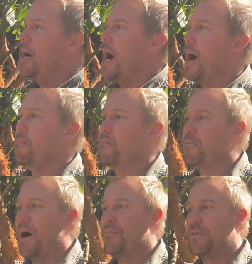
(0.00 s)

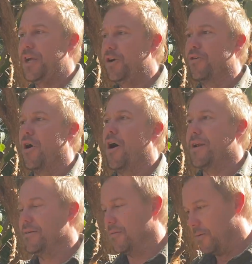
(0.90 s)
but the
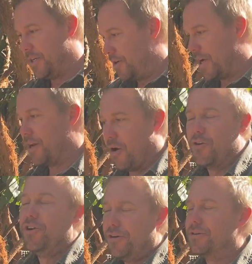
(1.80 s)
urine, when you get it
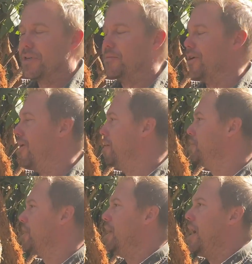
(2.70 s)
on you
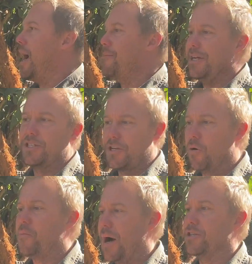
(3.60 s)
sometimes, it's
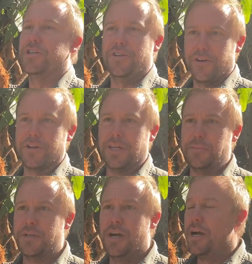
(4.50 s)
still pungent eucalypt.